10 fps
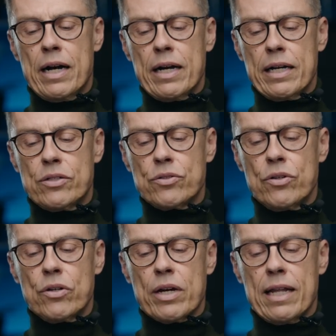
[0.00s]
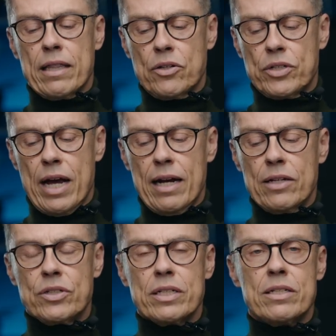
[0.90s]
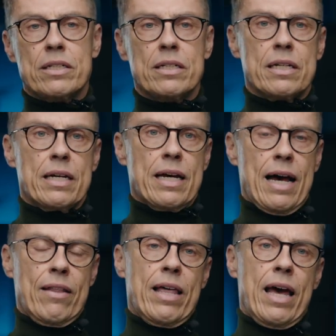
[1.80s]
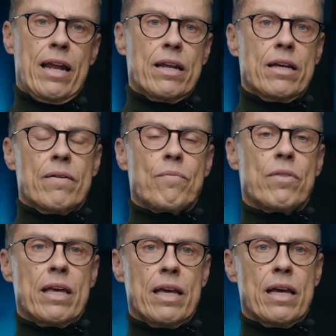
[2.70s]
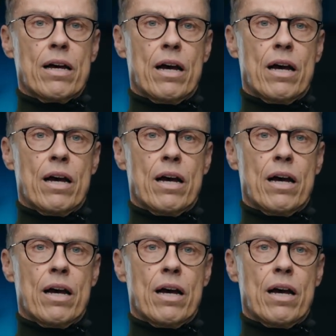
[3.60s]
is to look at the challenges. And then the